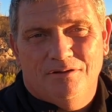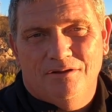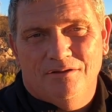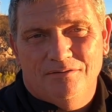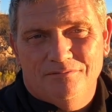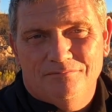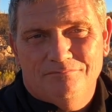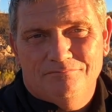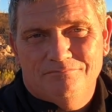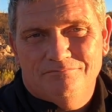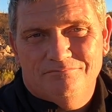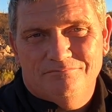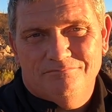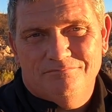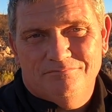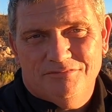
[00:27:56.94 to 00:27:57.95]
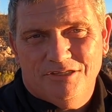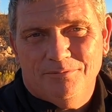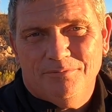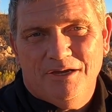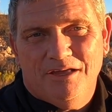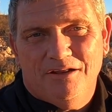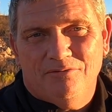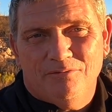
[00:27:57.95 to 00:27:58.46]
on
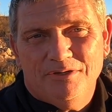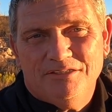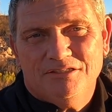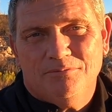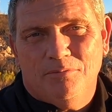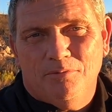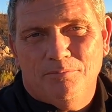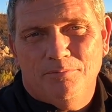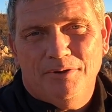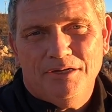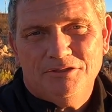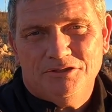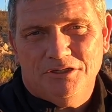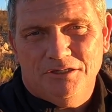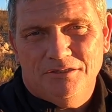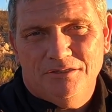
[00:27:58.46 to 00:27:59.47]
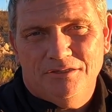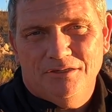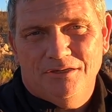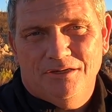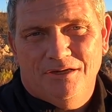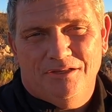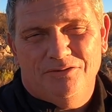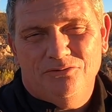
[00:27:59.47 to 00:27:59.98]
some kind of reasonable budget,
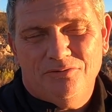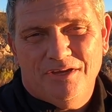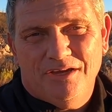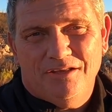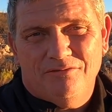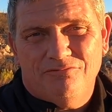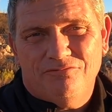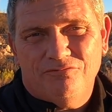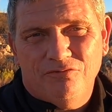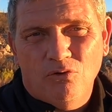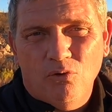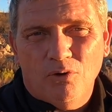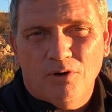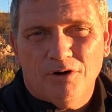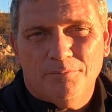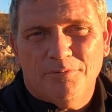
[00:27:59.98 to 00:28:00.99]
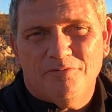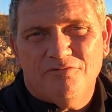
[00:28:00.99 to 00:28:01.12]
and you can't afford a